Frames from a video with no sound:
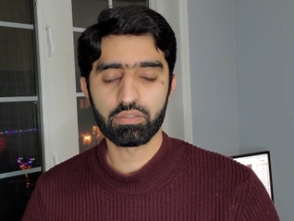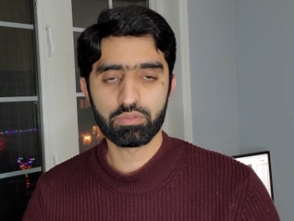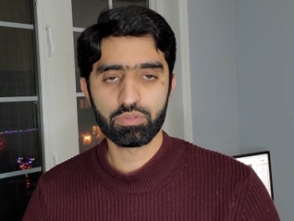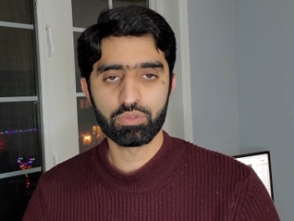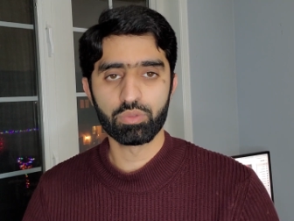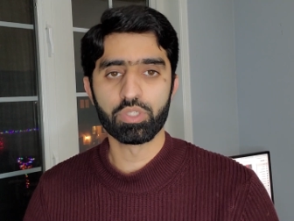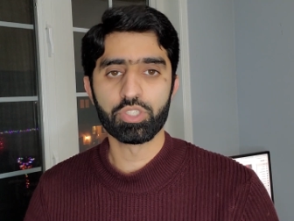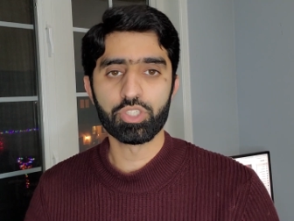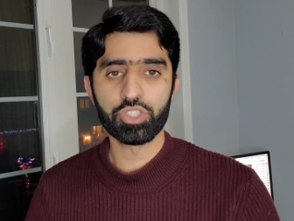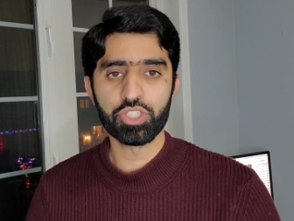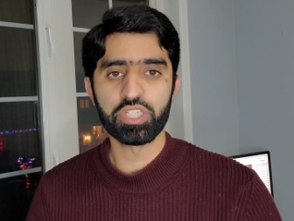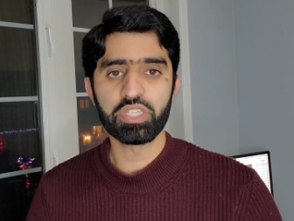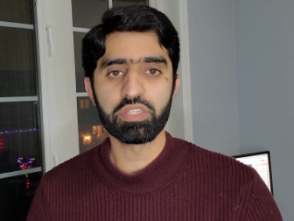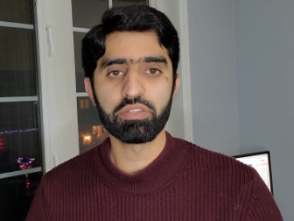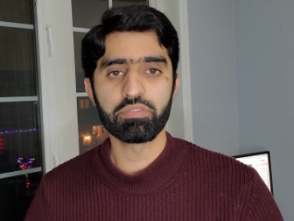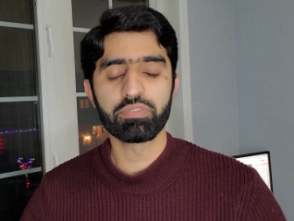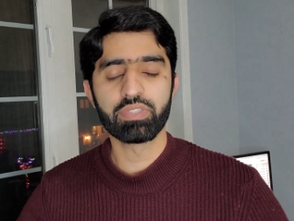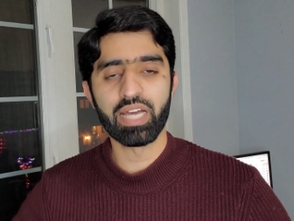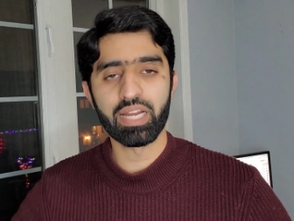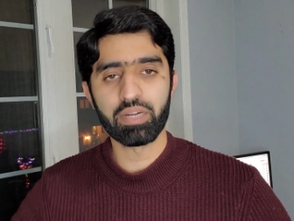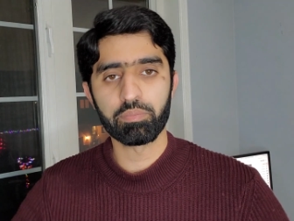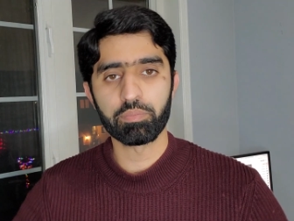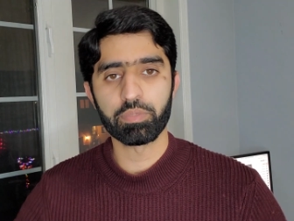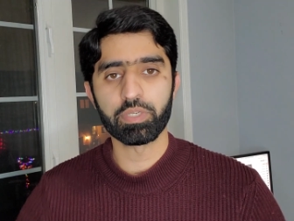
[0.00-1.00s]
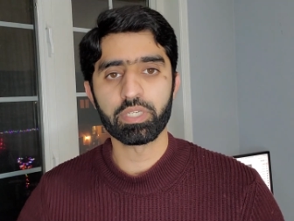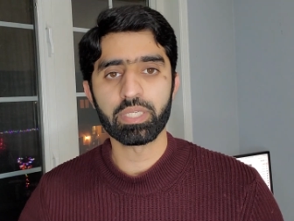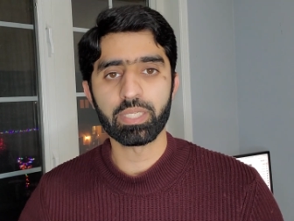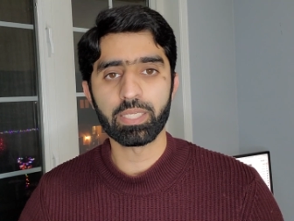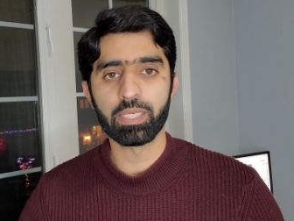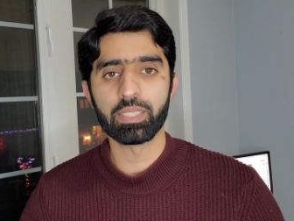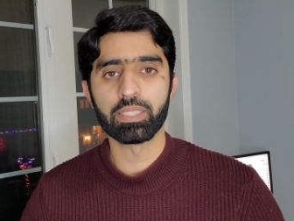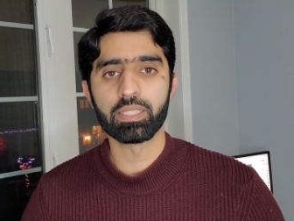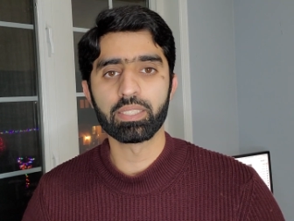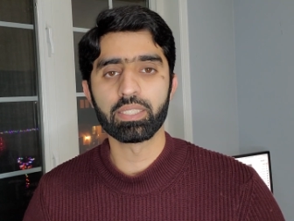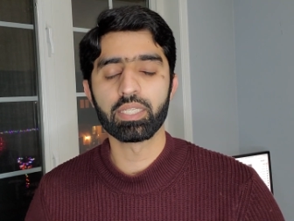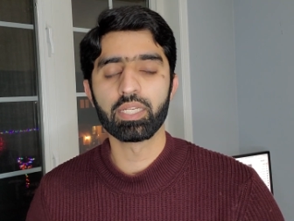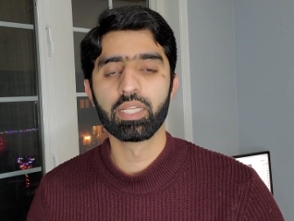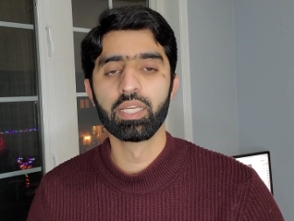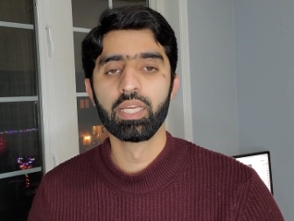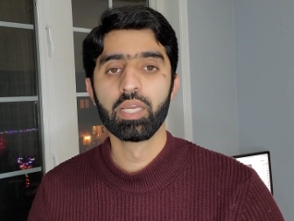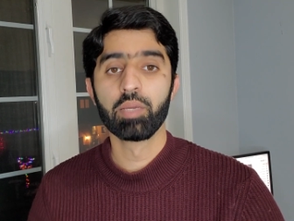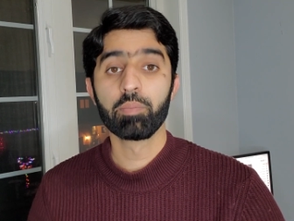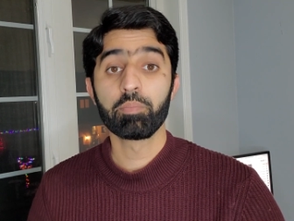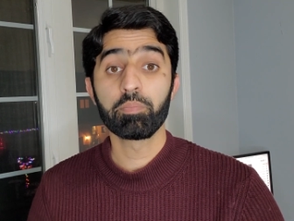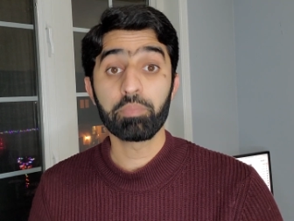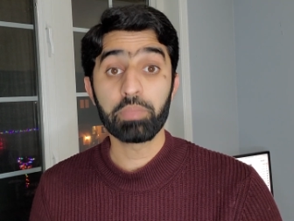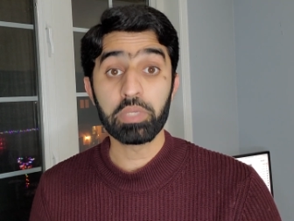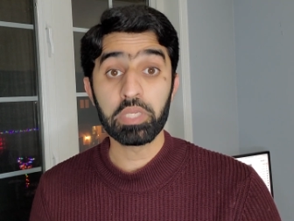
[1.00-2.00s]
to achieve that particular
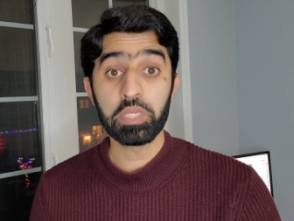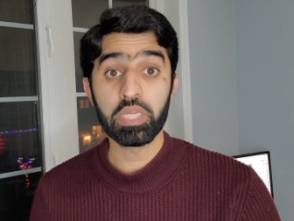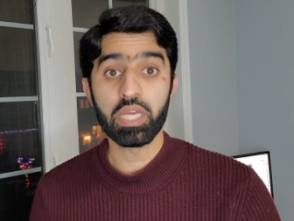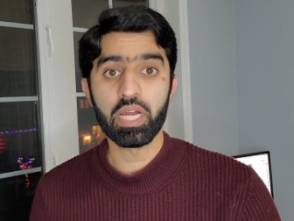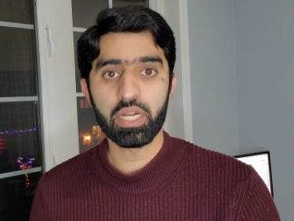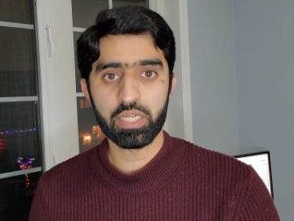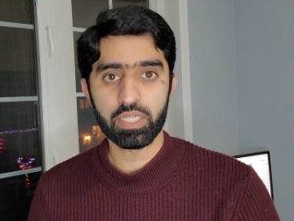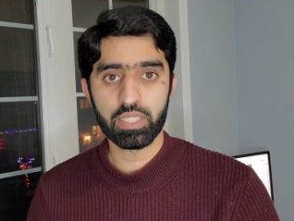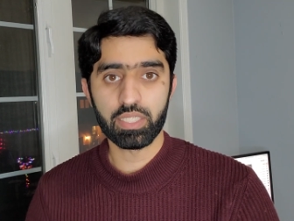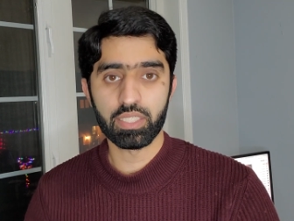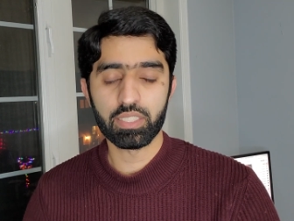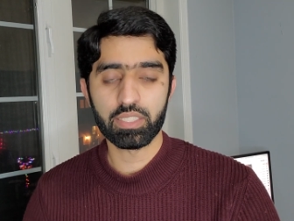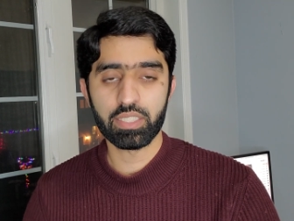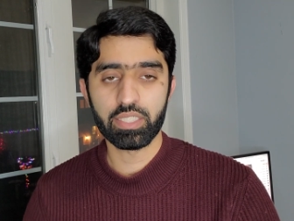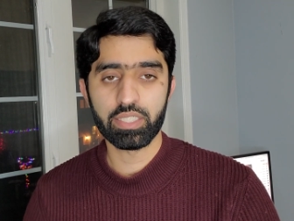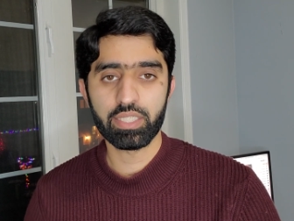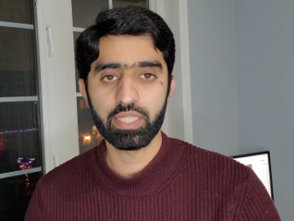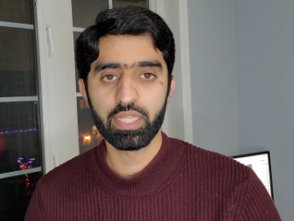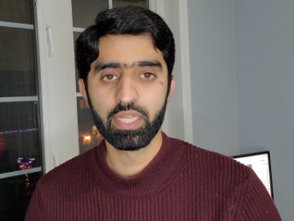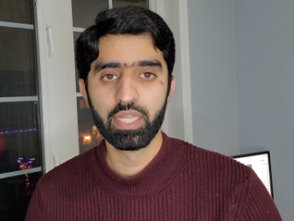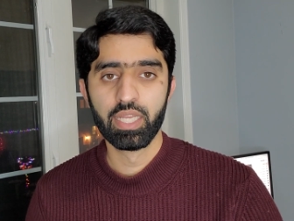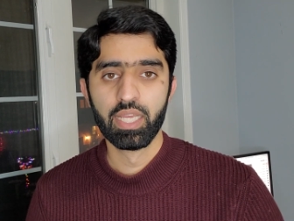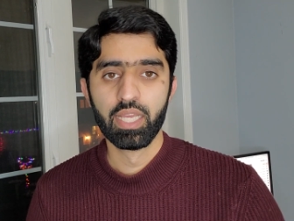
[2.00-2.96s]
PR target.